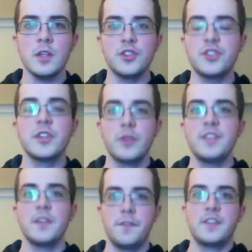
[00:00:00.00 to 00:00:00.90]
Just
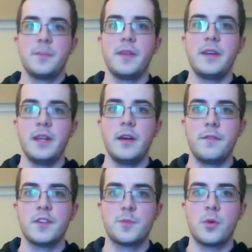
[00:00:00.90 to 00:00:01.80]
increasing the visibility
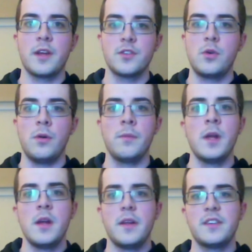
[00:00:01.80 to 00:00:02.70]
of the sport as a whole.
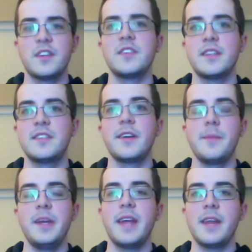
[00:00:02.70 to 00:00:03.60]
Doesn't
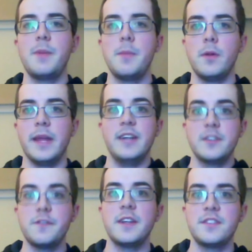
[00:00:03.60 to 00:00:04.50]
necessarily mean getting people
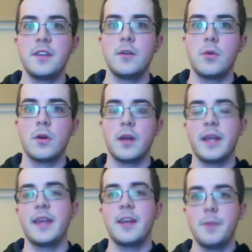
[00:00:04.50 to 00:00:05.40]
into fencing or
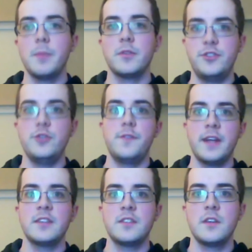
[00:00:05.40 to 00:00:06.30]
like getting people to
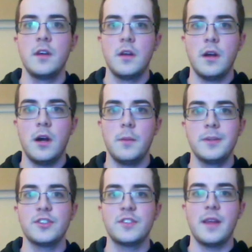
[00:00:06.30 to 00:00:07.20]
fence,
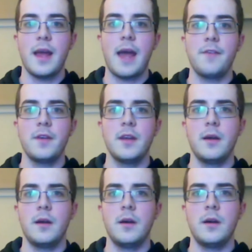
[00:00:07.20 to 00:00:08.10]
but just
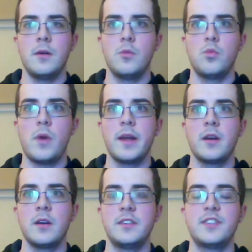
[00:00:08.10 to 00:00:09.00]
having a
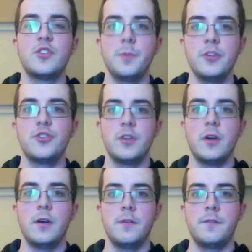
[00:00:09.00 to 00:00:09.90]
wider distribution
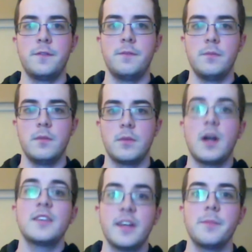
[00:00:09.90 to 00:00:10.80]
of
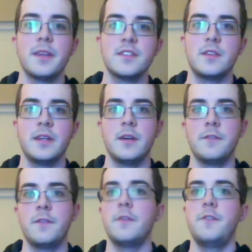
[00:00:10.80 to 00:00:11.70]
content, basically,
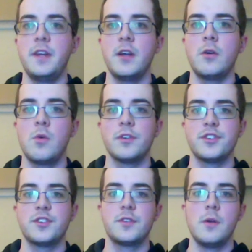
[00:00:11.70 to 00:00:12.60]
of video, or
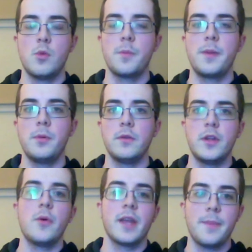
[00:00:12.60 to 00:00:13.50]
just more people
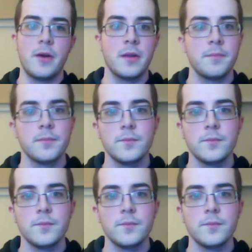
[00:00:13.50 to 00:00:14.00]
knowing about it.